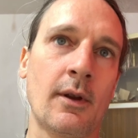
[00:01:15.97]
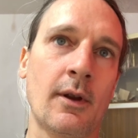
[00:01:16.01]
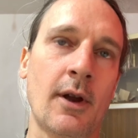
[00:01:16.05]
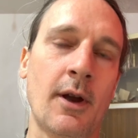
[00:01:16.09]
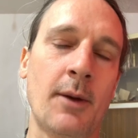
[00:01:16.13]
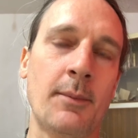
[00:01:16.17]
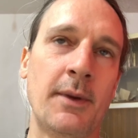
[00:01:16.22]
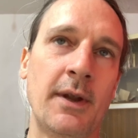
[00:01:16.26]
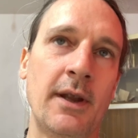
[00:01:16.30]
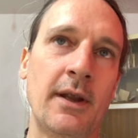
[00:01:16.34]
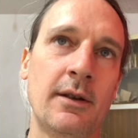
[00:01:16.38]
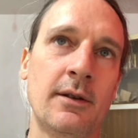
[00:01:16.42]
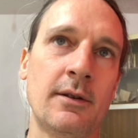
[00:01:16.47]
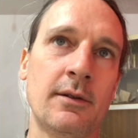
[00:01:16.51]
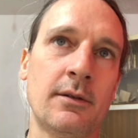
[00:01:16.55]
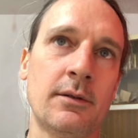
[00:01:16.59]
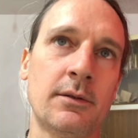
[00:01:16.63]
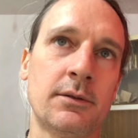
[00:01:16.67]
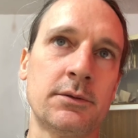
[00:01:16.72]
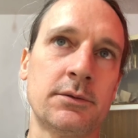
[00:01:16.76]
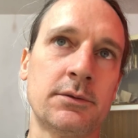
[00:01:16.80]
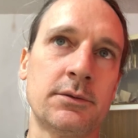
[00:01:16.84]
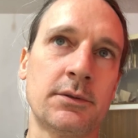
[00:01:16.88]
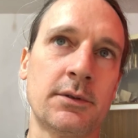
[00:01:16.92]
I mean,
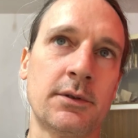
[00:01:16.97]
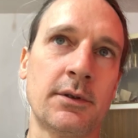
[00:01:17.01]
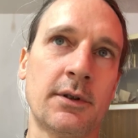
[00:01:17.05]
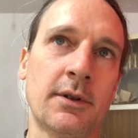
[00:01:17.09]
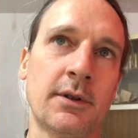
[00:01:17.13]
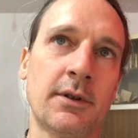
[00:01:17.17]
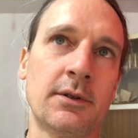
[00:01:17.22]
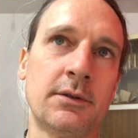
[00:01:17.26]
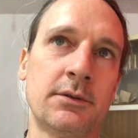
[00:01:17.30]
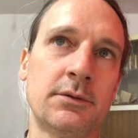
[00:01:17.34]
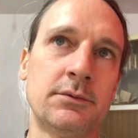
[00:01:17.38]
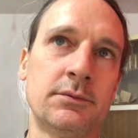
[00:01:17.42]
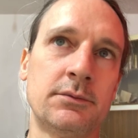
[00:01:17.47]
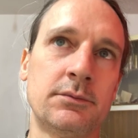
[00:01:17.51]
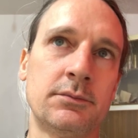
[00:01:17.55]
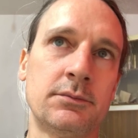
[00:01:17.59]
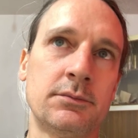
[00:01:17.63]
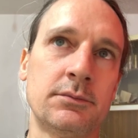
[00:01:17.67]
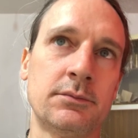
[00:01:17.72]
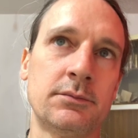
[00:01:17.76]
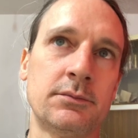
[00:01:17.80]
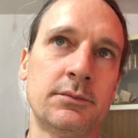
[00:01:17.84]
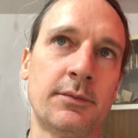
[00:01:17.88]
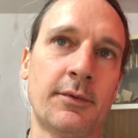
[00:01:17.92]

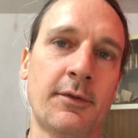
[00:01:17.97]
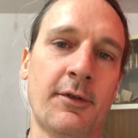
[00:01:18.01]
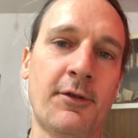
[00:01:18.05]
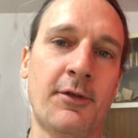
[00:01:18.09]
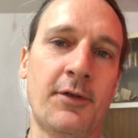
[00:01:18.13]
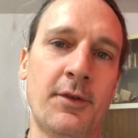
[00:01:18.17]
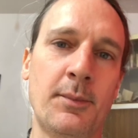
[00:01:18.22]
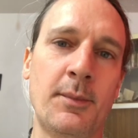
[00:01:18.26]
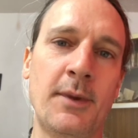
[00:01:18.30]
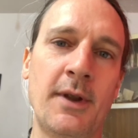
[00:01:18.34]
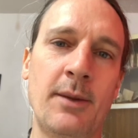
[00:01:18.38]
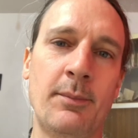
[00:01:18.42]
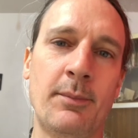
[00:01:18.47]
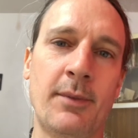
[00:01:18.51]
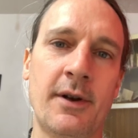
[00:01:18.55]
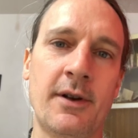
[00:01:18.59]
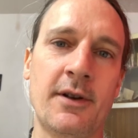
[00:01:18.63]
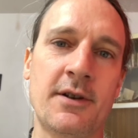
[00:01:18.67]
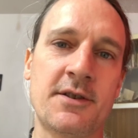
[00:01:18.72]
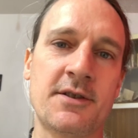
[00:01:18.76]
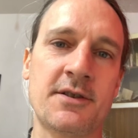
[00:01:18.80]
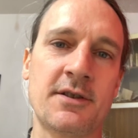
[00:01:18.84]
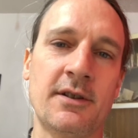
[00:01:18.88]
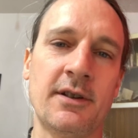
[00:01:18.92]
for me
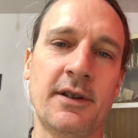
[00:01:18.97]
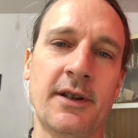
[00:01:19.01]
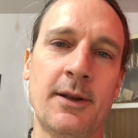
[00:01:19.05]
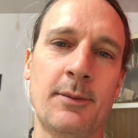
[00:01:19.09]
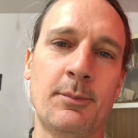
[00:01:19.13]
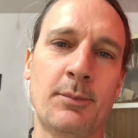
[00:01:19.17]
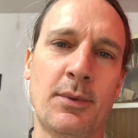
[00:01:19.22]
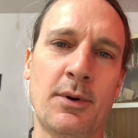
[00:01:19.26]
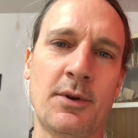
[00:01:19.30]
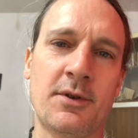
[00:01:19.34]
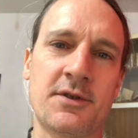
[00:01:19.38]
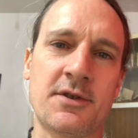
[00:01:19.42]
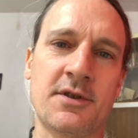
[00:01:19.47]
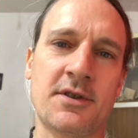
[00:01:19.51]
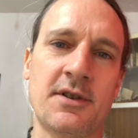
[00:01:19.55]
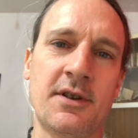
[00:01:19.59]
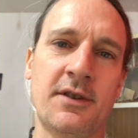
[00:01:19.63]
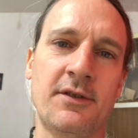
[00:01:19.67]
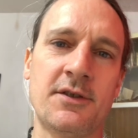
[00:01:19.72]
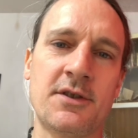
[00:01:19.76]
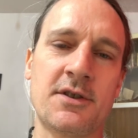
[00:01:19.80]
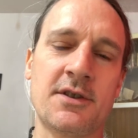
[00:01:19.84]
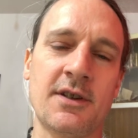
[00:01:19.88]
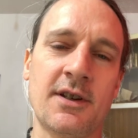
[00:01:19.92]
personally,
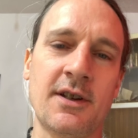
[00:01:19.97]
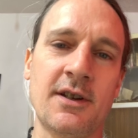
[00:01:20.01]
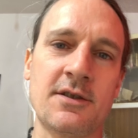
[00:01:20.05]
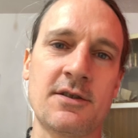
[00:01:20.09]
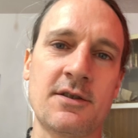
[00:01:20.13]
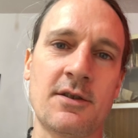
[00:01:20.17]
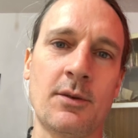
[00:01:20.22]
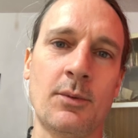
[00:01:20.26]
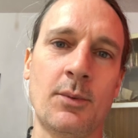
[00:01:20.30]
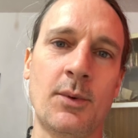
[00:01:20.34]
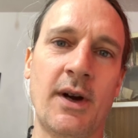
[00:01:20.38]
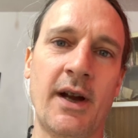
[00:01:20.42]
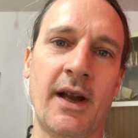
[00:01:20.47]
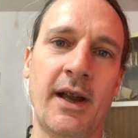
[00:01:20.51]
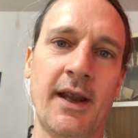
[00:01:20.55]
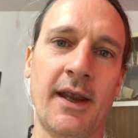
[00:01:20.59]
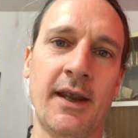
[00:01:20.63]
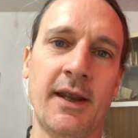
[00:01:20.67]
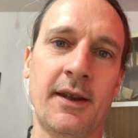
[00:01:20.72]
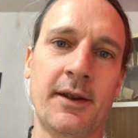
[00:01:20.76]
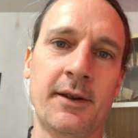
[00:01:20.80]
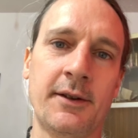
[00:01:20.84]
positivity is the way.